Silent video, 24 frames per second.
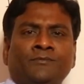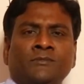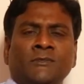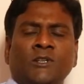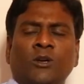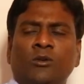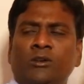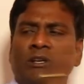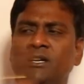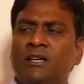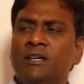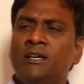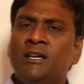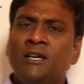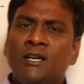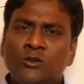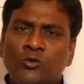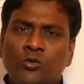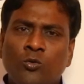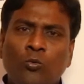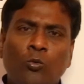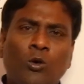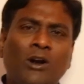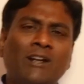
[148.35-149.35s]
okay,
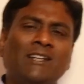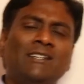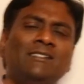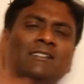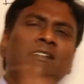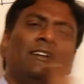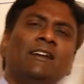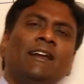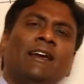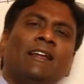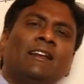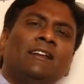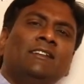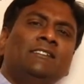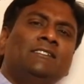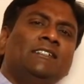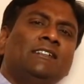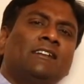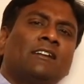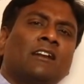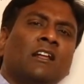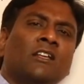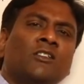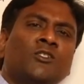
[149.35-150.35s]
so what is the
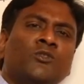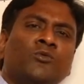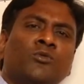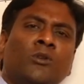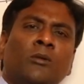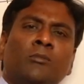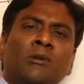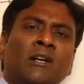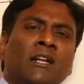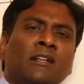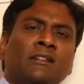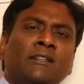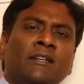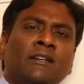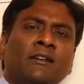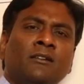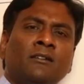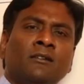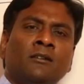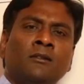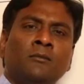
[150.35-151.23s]
energy transformer? Nothing.